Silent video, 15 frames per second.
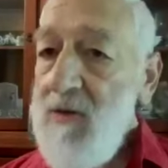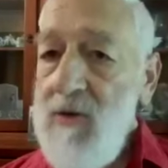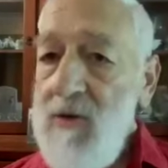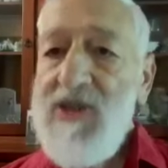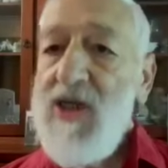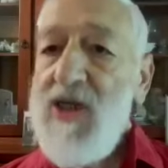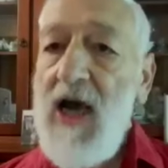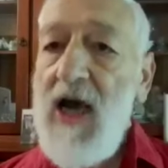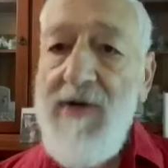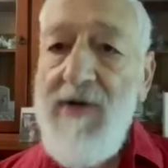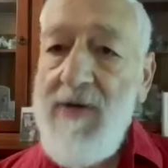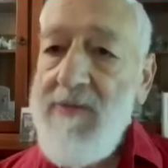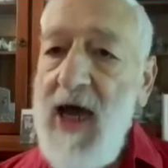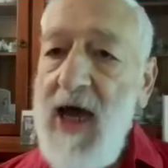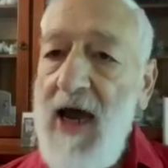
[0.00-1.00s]
Once I gave
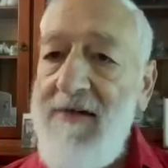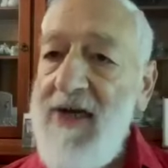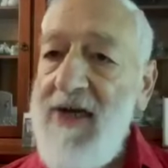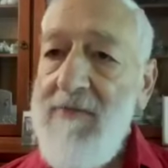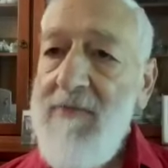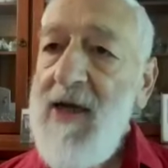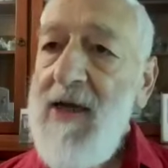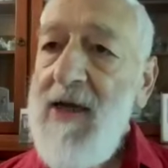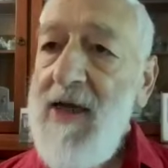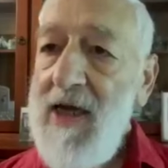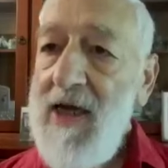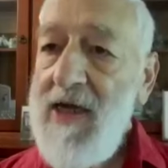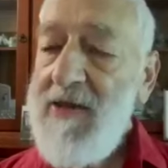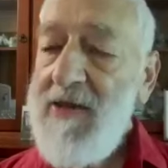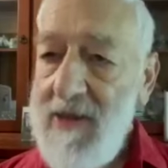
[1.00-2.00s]
up dairy,
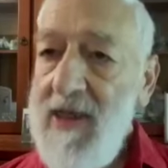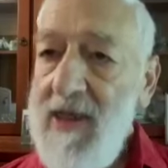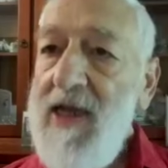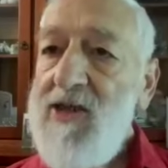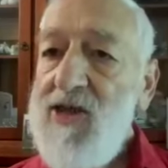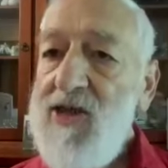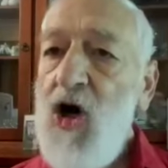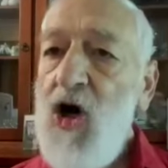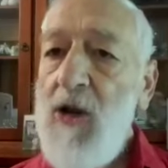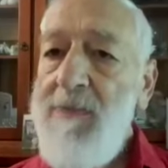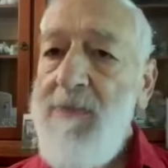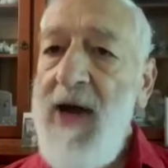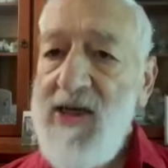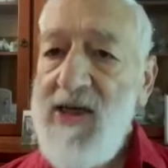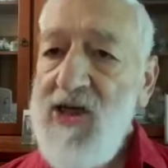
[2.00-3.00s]
it's got
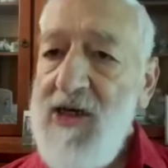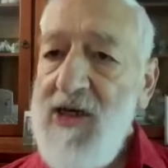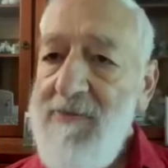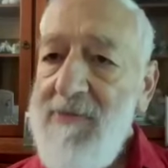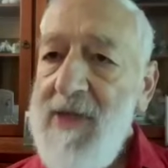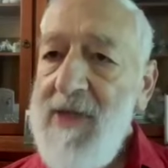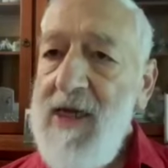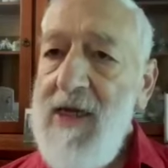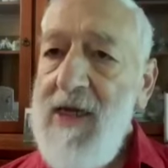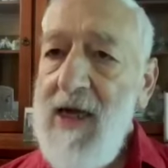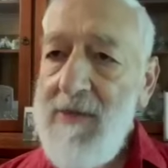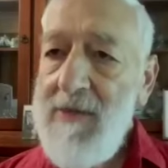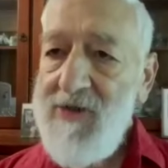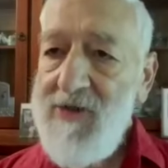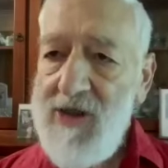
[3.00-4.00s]
better.
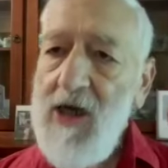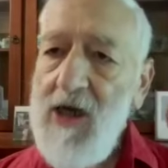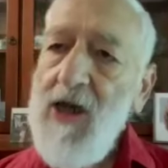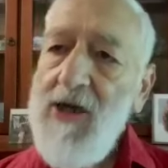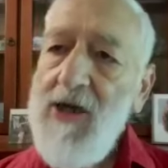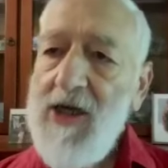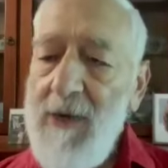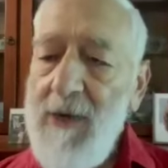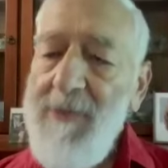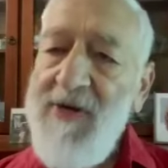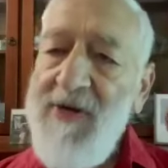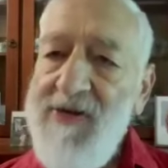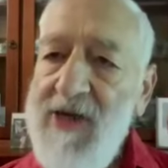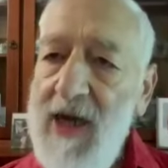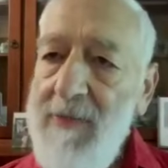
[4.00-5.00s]
I'm still on a couple
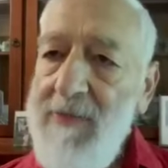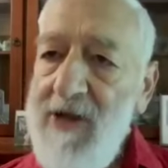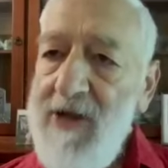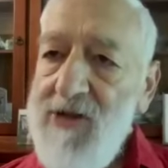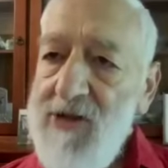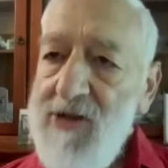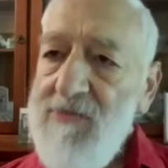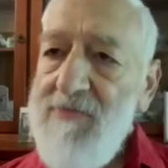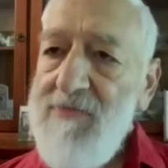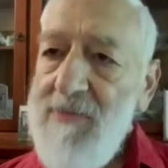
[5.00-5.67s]
of tablets.